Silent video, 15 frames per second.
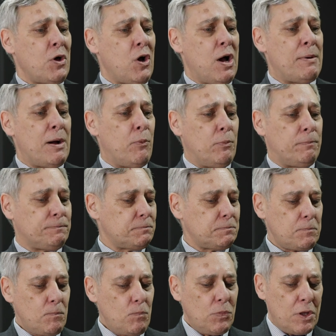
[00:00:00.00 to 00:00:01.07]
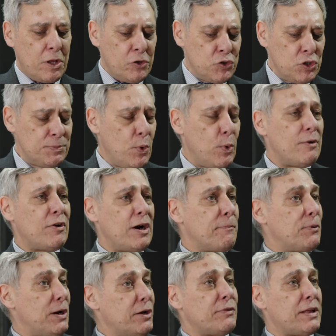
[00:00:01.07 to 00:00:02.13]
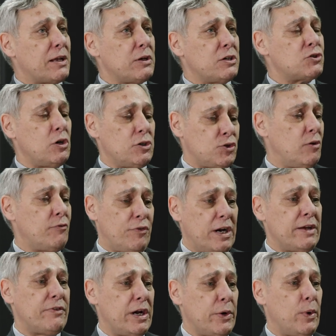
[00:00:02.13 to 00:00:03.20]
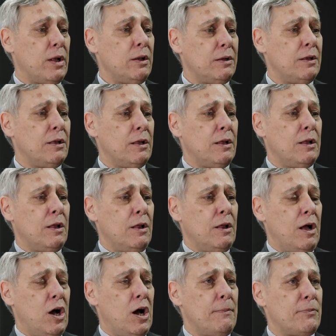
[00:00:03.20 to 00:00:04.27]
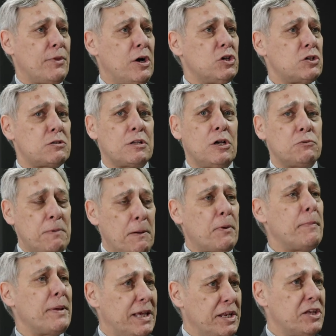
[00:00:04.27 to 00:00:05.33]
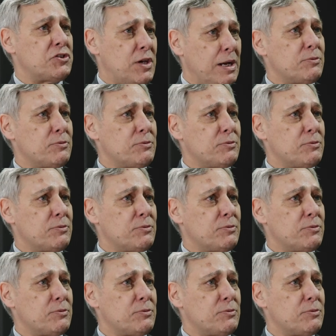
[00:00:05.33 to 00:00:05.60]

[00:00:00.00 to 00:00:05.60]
We're very proud of that. It's gone very, very well. Those people are beginning to